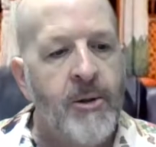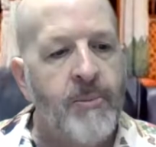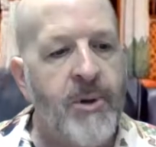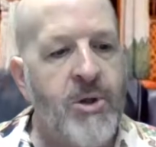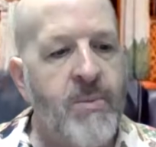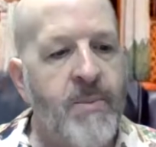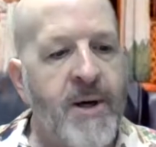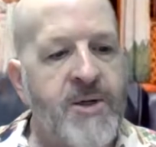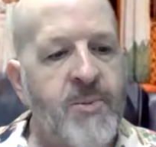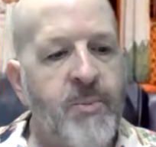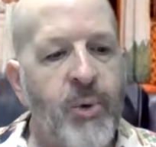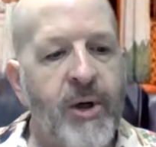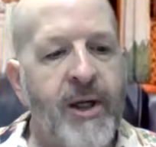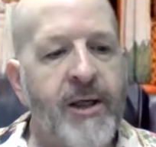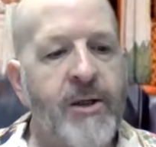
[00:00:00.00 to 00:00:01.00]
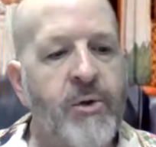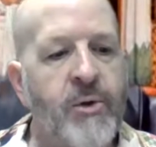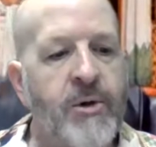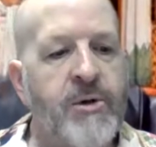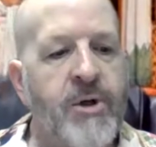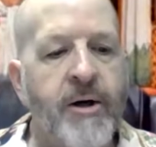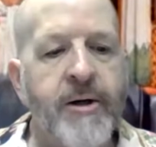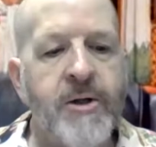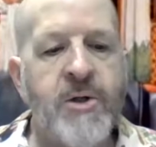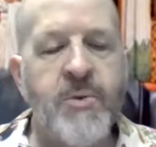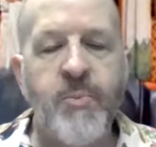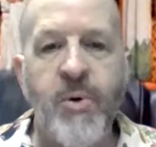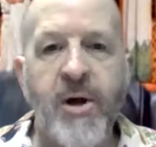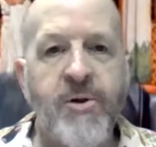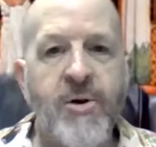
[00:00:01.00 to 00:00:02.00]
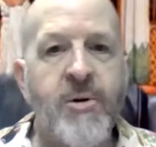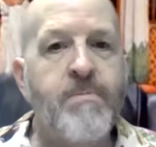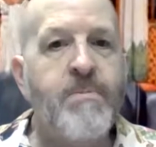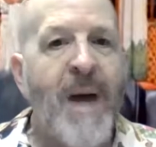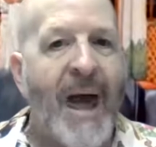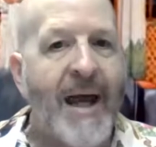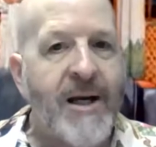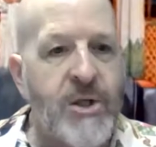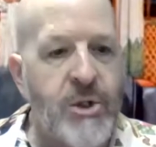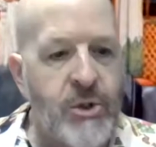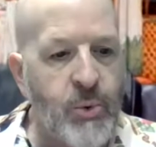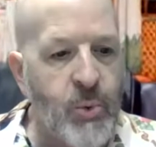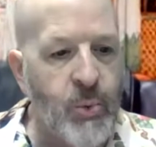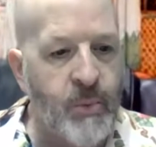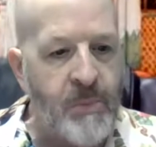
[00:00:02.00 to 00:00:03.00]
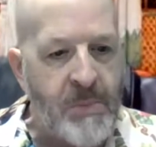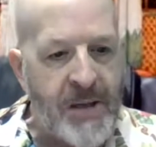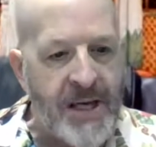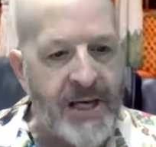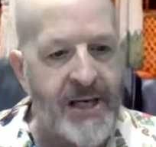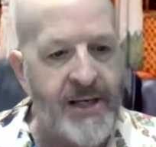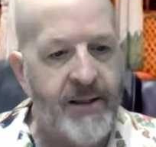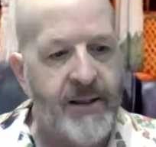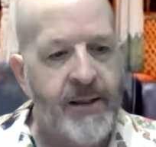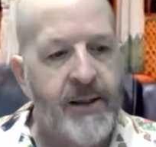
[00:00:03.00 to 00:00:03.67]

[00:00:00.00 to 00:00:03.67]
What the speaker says: But you must bring your youngest brother back to me.